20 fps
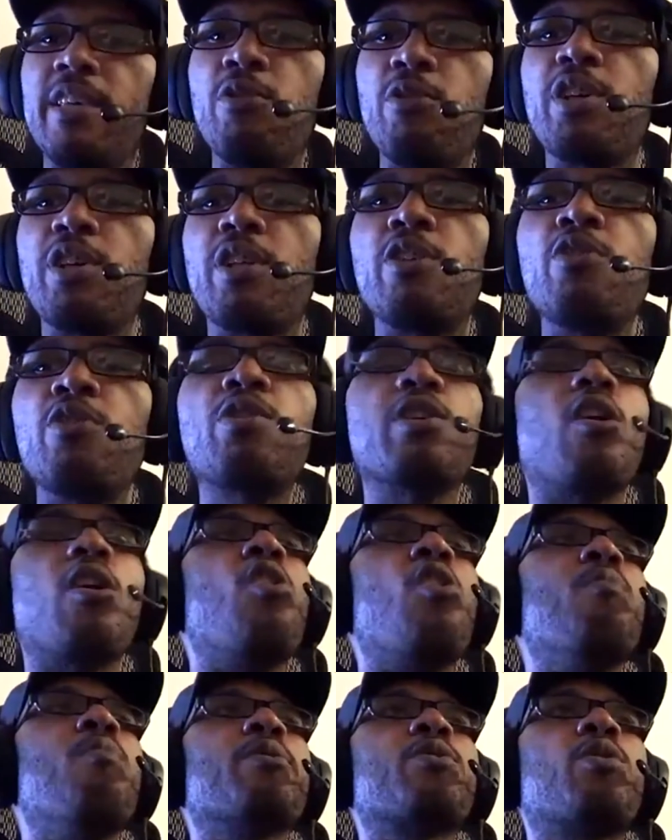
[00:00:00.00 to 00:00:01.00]
You could
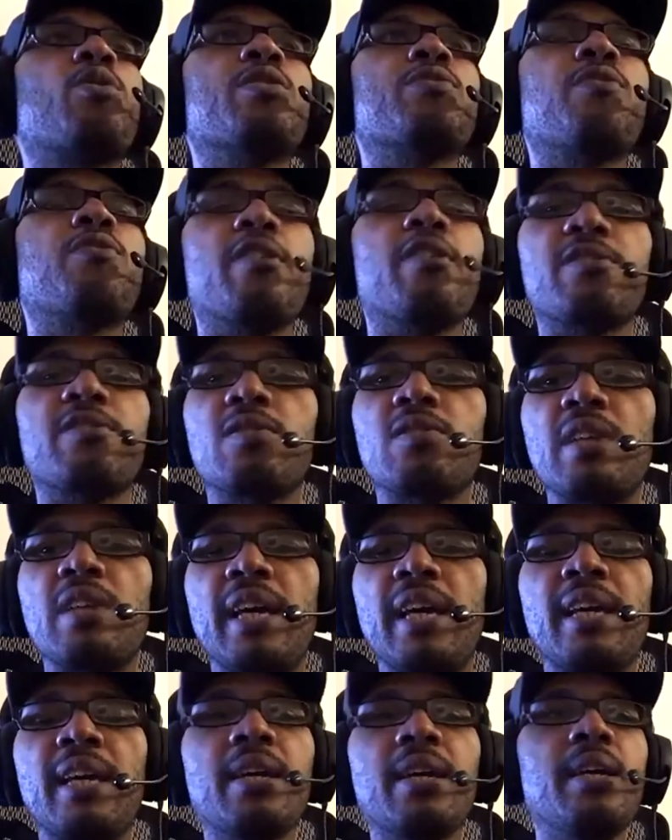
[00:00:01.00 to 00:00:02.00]
almost go as far as to
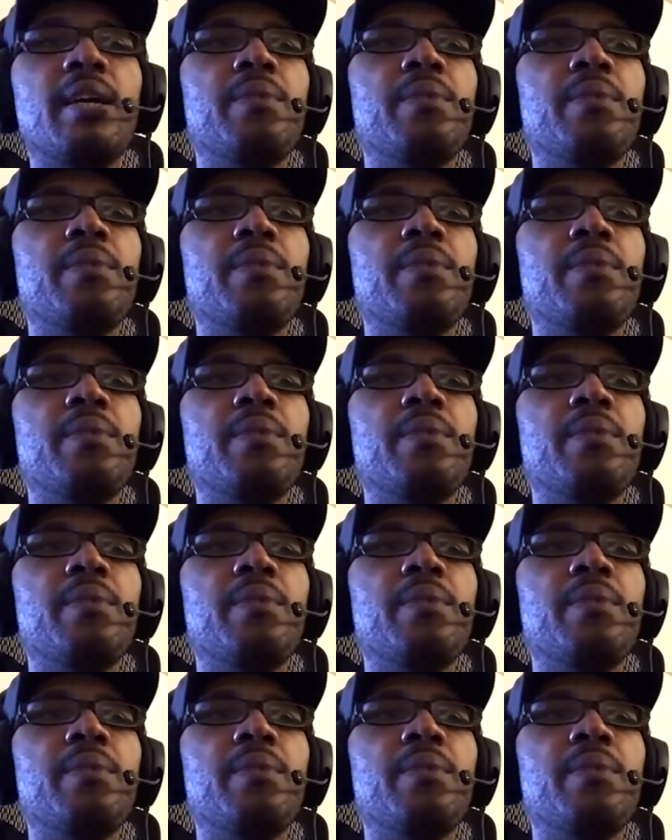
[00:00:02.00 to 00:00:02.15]
say,